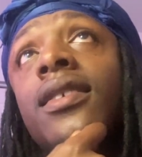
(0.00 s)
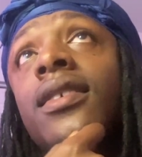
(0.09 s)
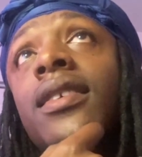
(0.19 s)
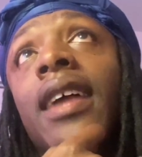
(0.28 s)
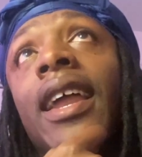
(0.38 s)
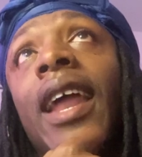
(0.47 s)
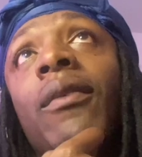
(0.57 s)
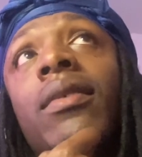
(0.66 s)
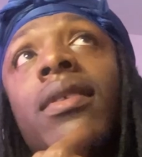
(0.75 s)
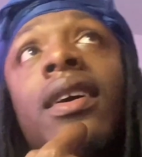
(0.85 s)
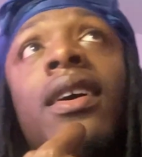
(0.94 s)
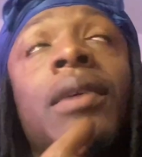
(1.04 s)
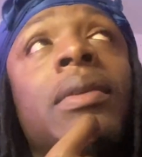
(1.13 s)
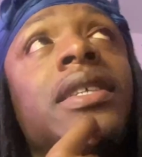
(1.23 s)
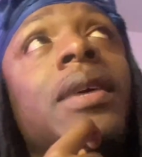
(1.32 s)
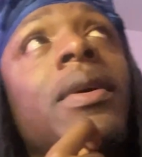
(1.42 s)
They was
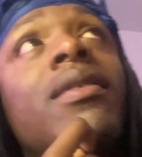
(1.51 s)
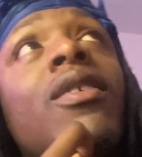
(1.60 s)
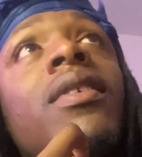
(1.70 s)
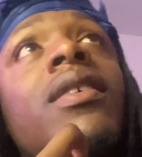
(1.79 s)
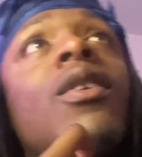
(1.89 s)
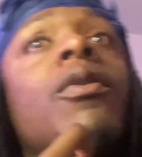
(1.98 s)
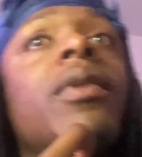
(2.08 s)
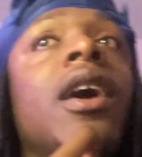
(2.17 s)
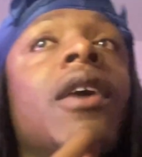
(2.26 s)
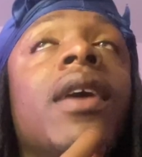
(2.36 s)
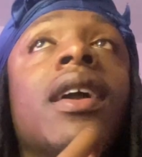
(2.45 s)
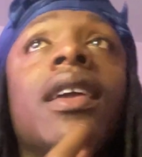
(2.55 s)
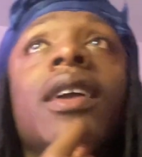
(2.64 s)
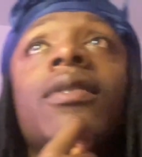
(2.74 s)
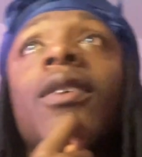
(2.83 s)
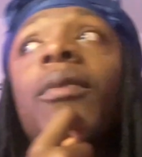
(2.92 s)
hugging me. So it's gonna be all right,
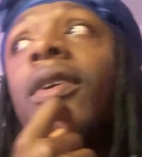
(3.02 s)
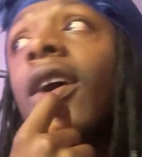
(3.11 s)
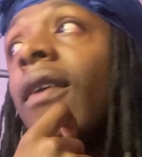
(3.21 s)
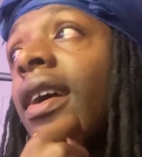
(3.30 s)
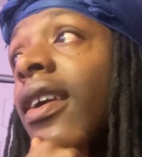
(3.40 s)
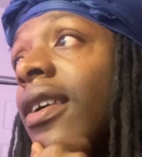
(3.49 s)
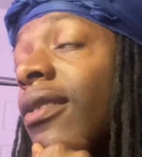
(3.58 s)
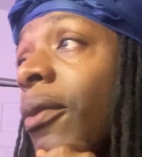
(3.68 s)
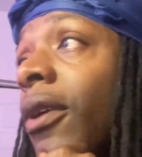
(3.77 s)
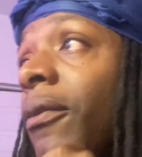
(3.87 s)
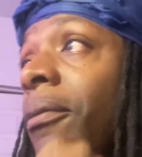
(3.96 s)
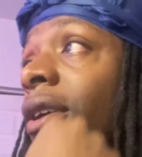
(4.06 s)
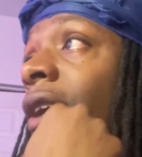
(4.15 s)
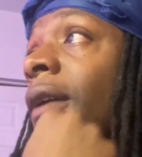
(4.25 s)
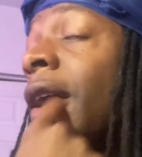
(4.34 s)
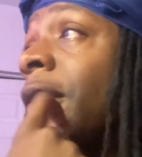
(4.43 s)
kid. It's gonna be all
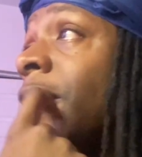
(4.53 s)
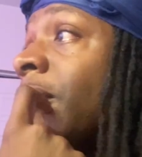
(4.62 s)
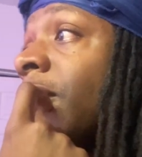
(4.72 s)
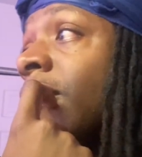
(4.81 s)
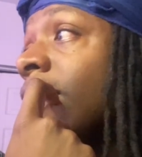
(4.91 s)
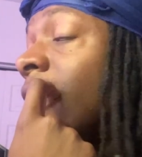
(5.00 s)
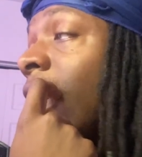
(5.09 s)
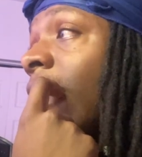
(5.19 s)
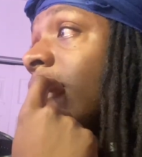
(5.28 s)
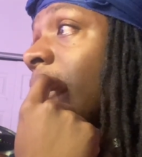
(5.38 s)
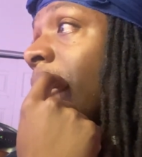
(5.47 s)
right. I was like,